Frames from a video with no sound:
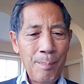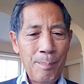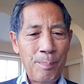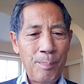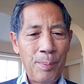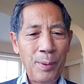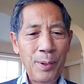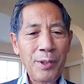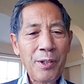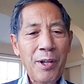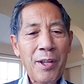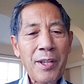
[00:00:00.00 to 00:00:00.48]

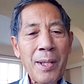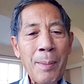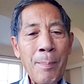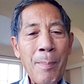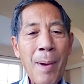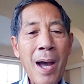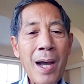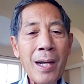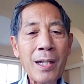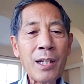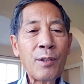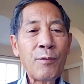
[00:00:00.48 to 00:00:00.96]
put on the
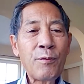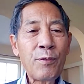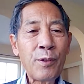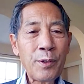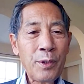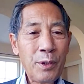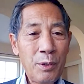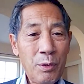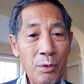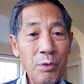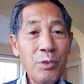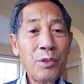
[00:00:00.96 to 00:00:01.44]
market for
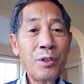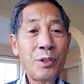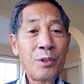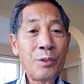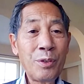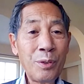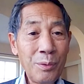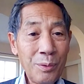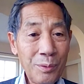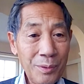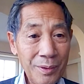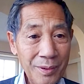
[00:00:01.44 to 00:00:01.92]
use
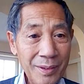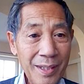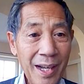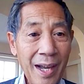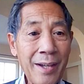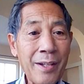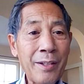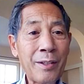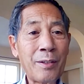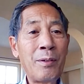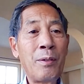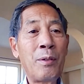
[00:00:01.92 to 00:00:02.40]
to
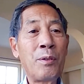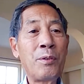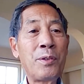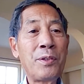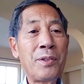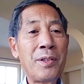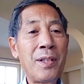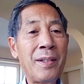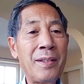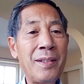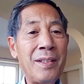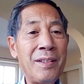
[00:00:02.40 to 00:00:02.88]
diagnose
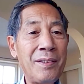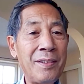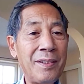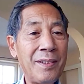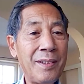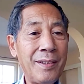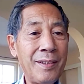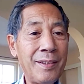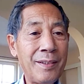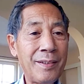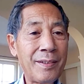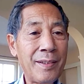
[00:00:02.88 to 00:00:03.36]
a
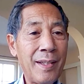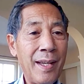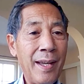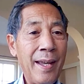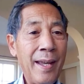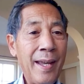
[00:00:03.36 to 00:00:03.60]
disease.